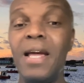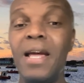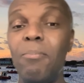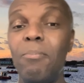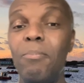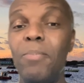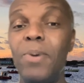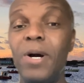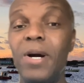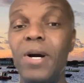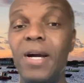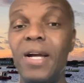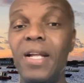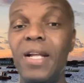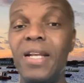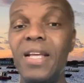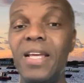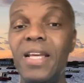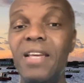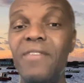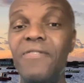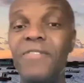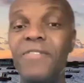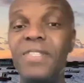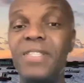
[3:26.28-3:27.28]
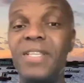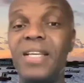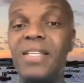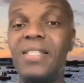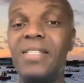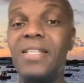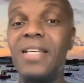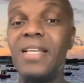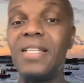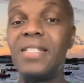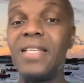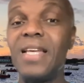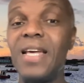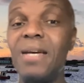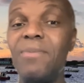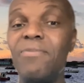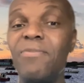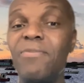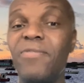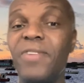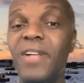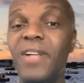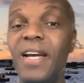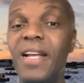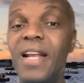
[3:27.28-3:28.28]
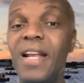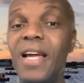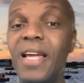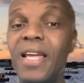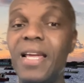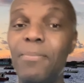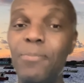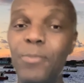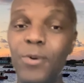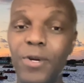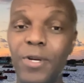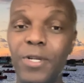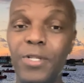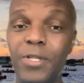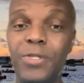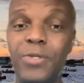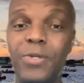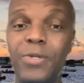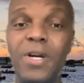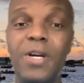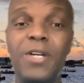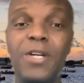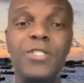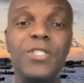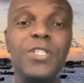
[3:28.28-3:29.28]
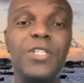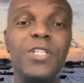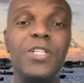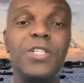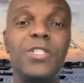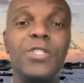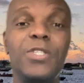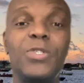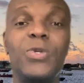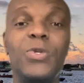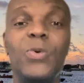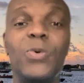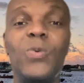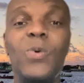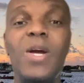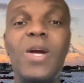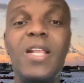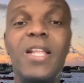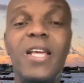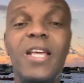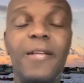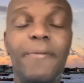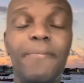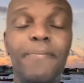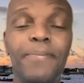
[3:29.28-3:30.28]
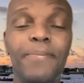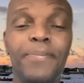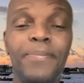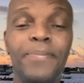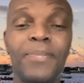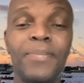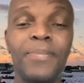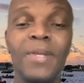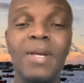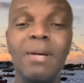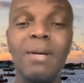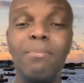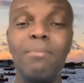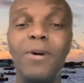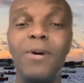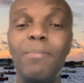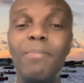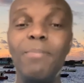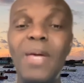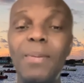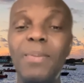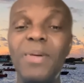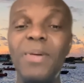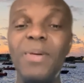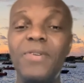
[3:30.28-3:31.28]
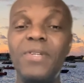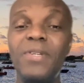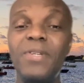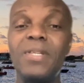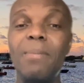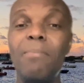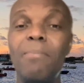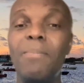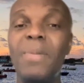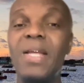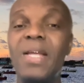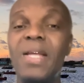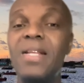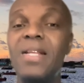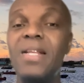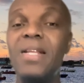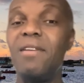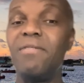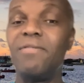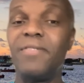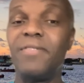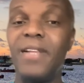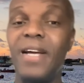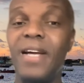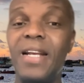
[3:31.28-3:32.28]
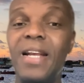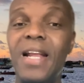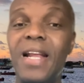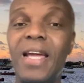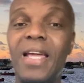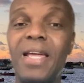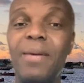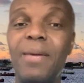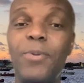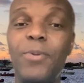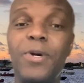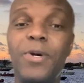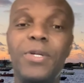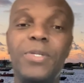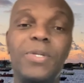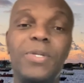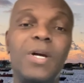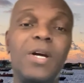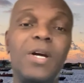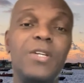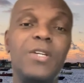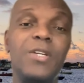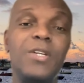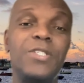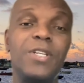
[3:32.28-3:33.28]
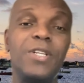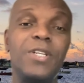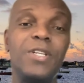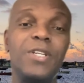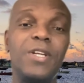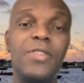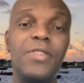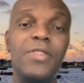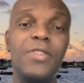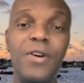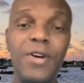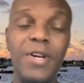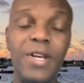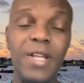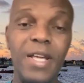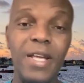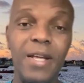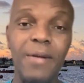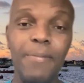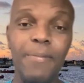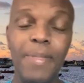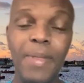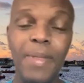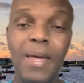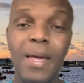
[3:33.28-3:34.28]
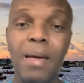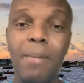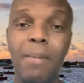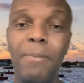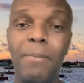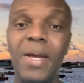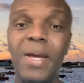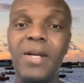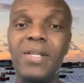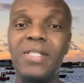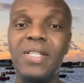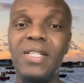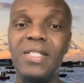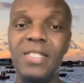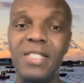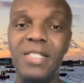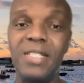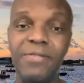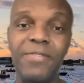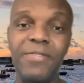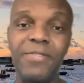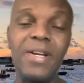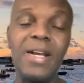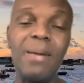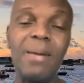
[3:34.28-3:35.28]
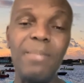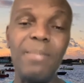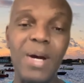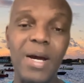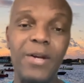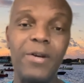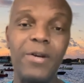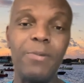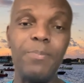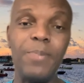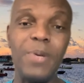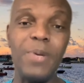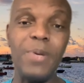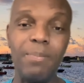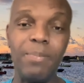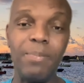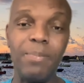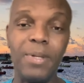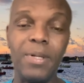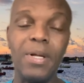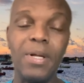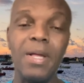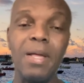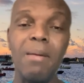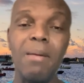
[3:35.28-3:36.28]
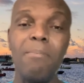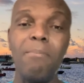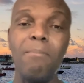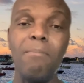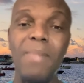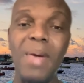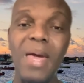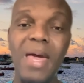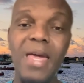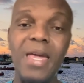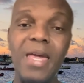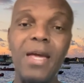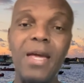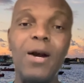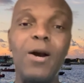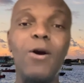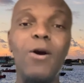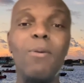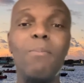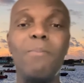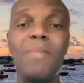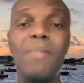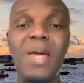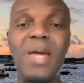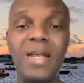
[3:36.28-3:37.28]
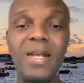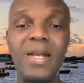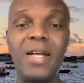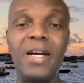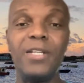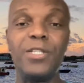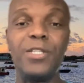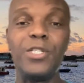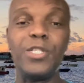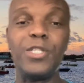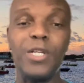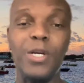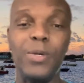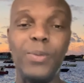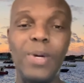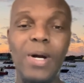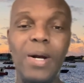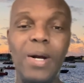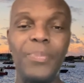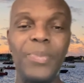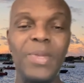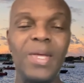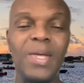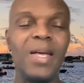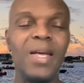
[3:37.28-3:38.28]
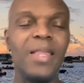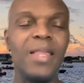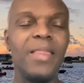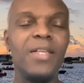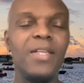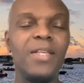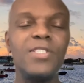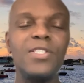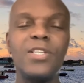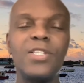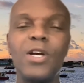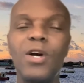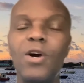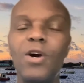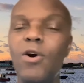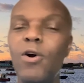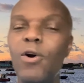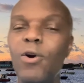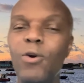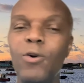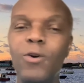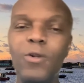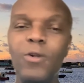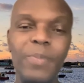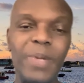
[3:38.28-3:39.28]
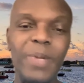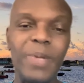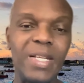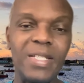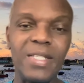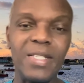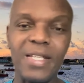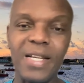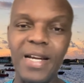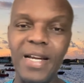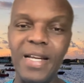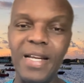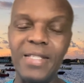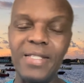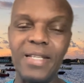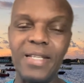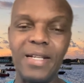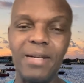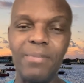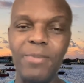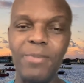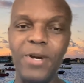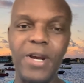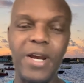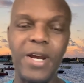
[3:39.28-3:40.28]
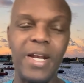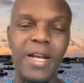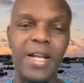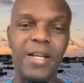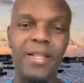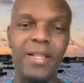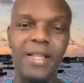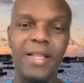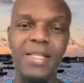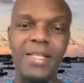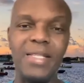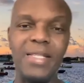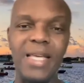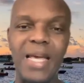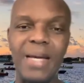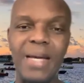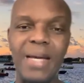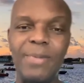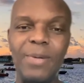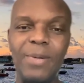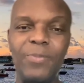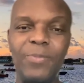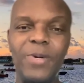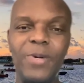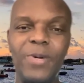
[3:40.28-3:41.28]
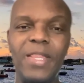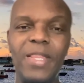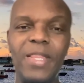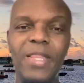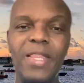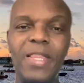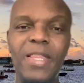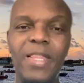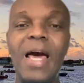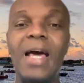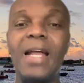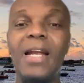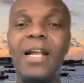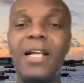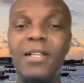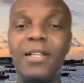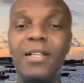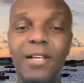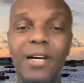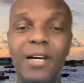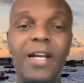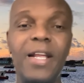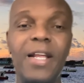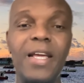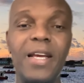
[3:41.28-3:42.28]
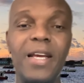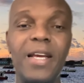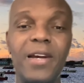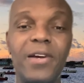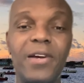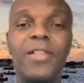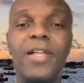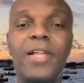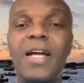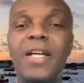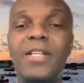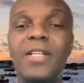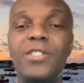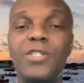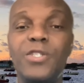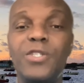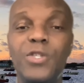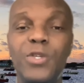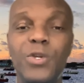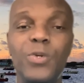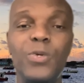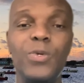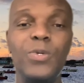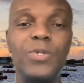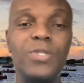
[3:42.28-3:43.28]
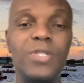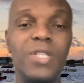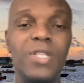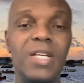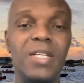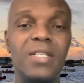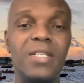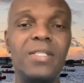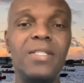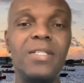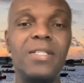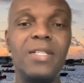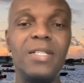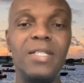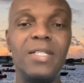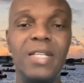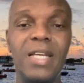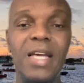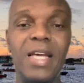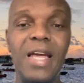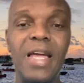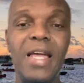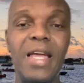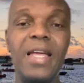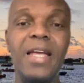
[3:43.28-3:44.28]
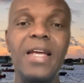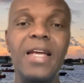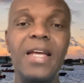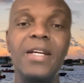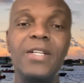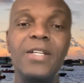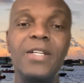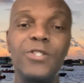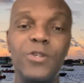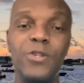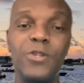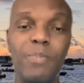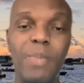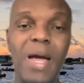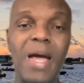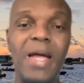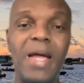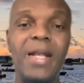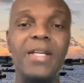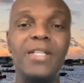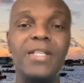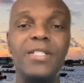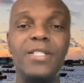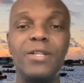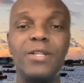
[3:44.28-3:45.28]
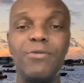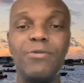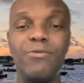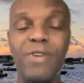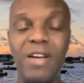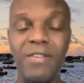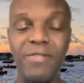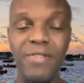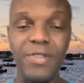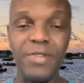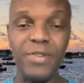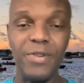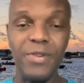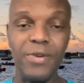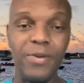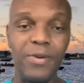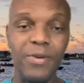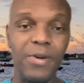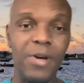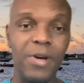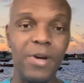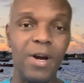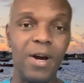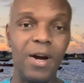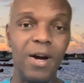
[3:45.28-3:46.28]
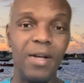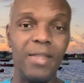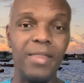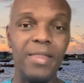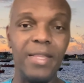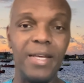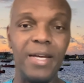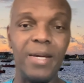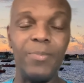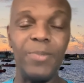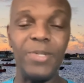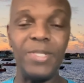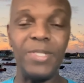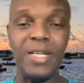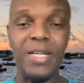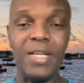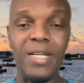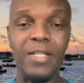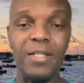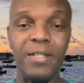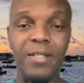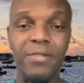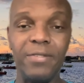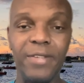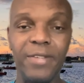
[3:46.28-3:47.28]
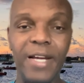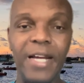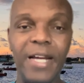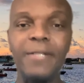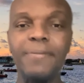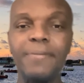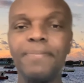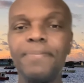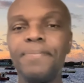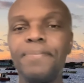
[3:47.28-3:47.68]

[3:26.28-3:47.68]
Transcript: But if it's a 6 a.m. flight, I can book it to 120. But maybe if it's a midday flight, I can book it to 130 because a different amount of people may or may not show up. This is a whole big science that American Airlines came up with, and a lot of airlines use this today to manage the revenue on their particular flight.